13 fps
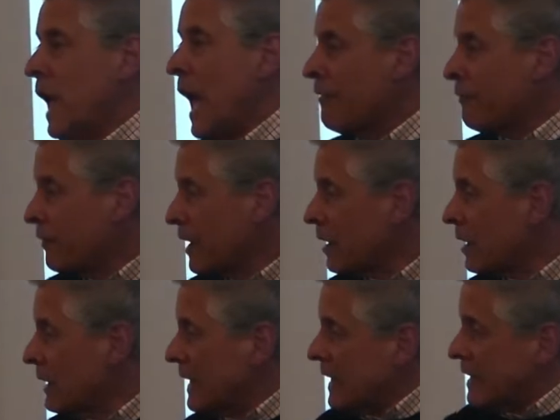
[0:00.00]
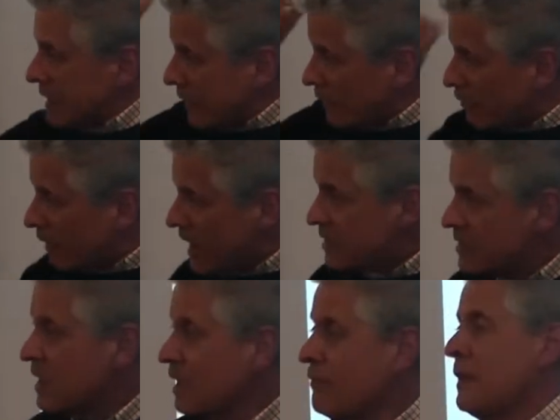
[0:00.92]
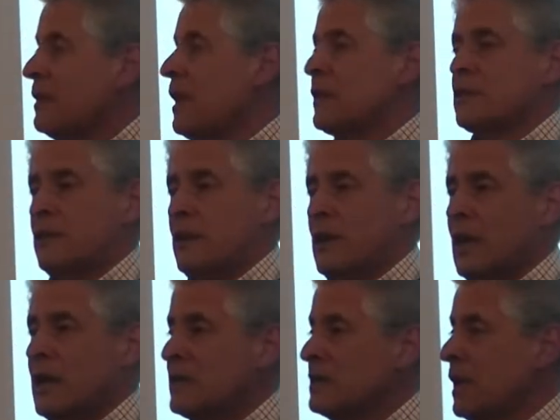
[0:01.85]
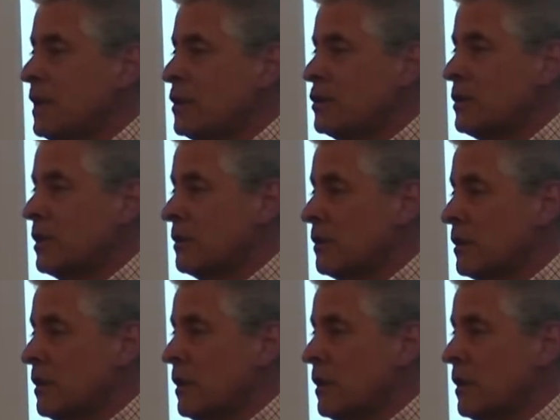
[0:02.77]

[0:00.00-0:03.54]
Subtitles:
Africa needs aggressive industrialization.